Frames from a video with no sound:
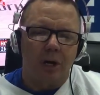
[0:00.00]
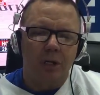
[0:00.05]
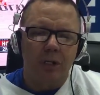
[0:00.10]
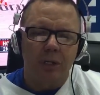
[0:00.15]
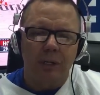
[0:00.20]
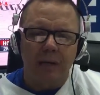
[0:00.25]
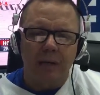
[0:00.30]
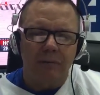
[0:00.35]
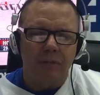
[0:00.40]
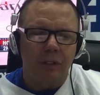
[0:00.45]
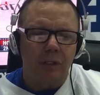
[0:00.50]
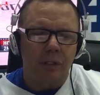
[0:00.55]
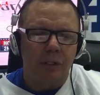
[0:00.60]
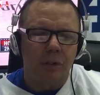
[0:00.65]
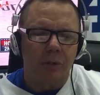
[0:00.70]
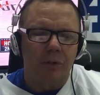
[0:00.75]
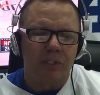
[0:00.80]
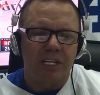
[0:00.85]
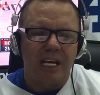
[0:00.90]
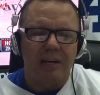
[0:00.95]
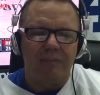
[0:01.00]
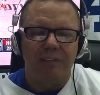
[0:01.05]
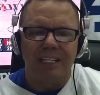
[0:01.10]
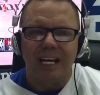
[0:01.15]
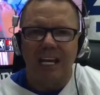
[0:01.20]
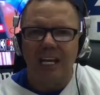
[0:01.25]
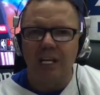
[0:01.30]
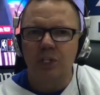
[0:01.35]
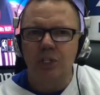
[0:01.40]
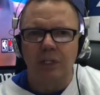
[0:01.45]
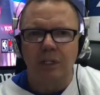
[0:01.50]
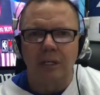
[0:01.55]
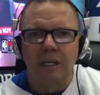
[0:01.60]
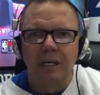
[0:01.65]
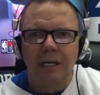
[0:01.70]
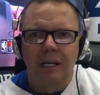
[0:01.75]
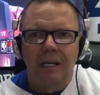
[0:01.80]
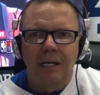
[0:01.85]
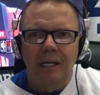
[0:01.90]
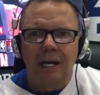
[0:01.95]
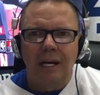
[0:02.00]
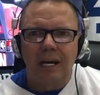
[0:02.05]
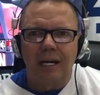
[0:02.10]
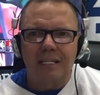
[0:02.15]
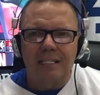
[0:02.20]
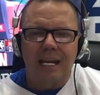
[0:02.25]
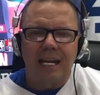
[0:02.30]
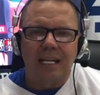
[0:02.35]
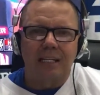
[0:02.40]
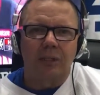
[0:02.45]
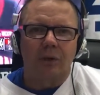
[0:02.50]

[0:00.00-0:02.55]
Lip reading: All you have to do is have the agent contact